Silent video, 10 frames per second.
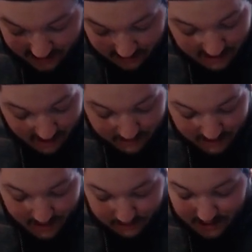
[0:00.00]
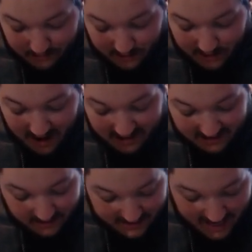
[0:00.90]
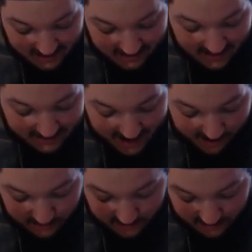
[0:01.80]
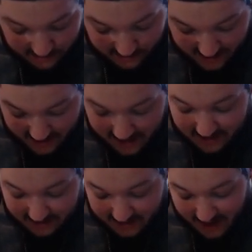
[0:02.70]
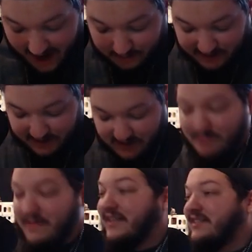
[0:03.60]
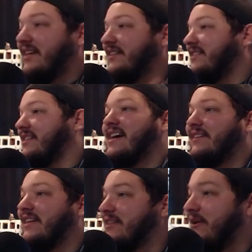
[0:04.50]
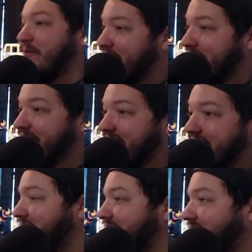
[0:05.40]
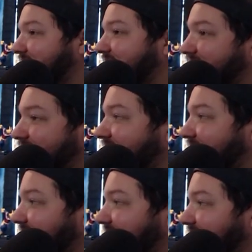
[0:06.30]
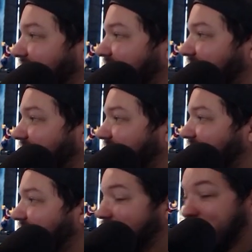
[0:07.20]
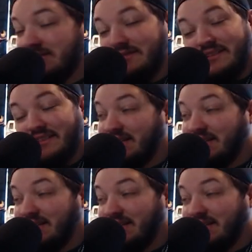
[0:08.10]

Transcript: killed the armor shopkeeper. Ongo and Daddy got captured, and goblins are a menace on this land. That's all we know. No. Maybe we're the real menace. Mm-hmm.